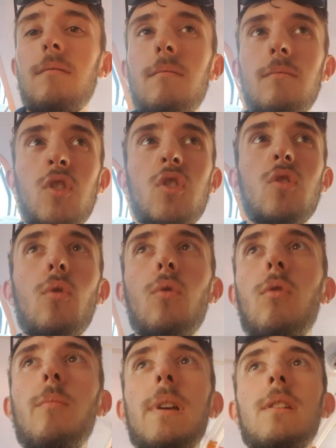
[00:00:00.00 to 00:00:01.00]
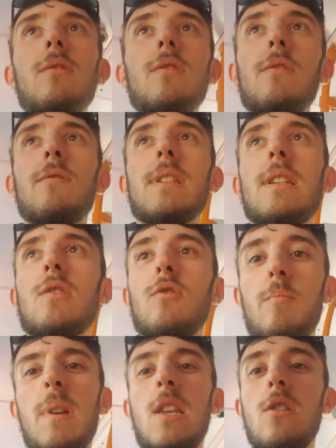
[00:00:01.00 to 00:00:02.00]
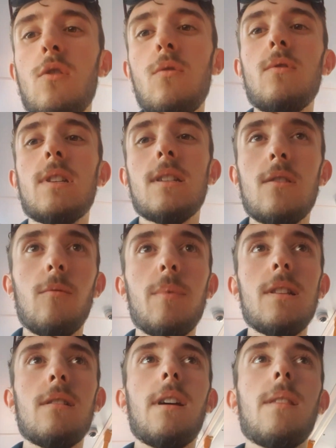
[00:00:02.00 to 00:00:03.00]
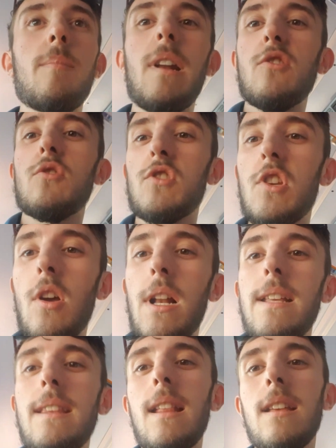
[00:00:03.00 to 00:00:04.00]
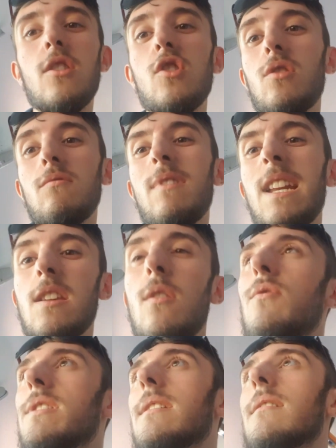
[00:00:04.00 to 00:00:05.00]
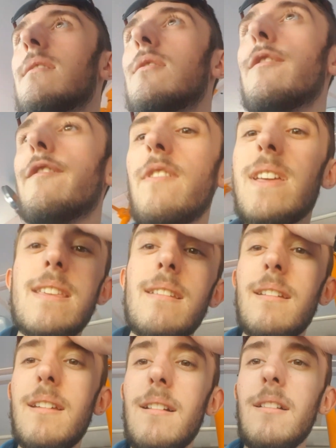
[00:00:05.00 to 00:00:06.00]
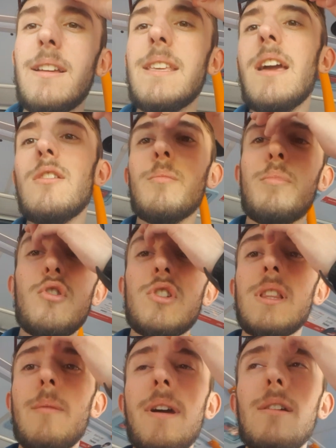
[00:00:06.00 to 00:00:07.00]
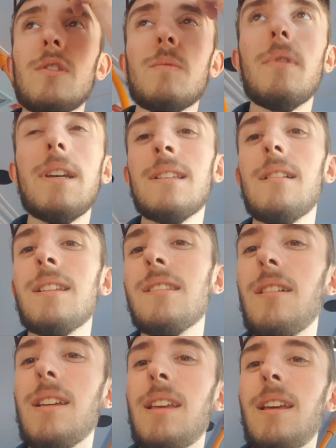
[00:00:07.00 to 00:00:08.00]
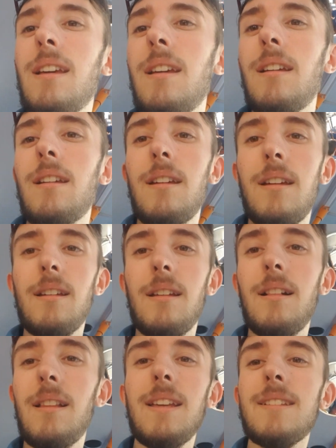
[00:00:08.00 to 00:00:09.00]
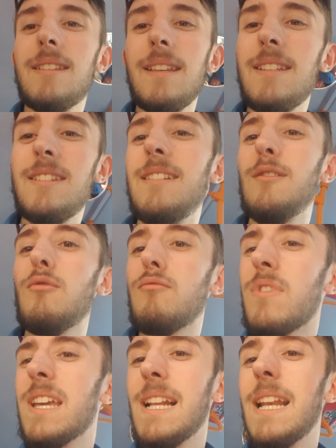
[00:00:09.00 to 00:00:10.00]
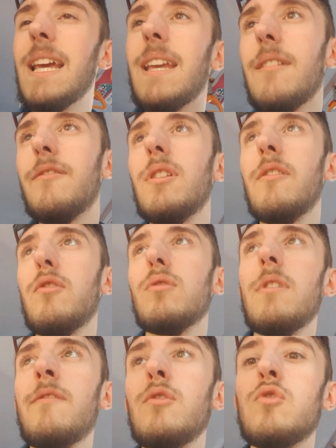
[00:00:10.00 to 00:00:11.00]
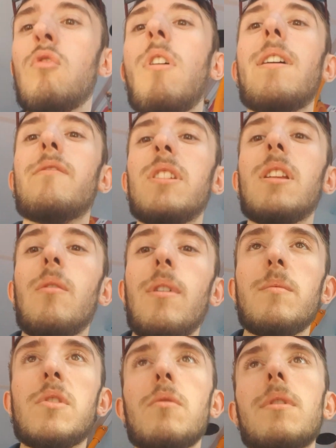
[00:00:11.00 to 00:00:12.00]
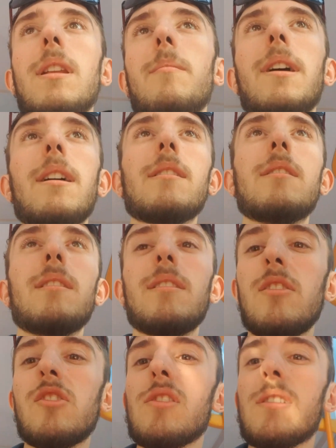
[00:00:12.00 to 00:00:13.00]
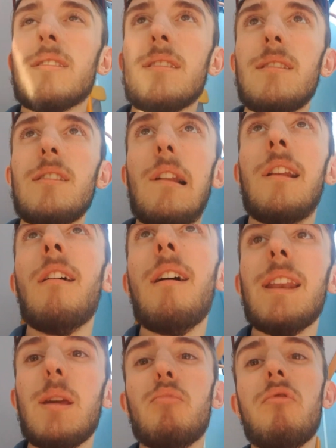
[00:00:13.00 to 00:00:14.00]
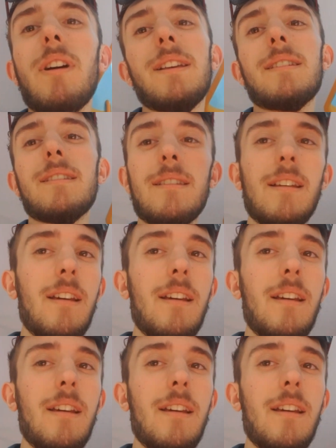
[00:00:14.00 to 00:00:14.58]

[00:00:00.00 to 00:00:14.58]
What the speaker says: sore because obviously it's not being used, it's not being like the blood's not circulating down there because you're not really using your feet. Like, yeah, you're pushing the pedals, but it's like it's you're not really. If you drive, you know what I'm talking about. You lightly press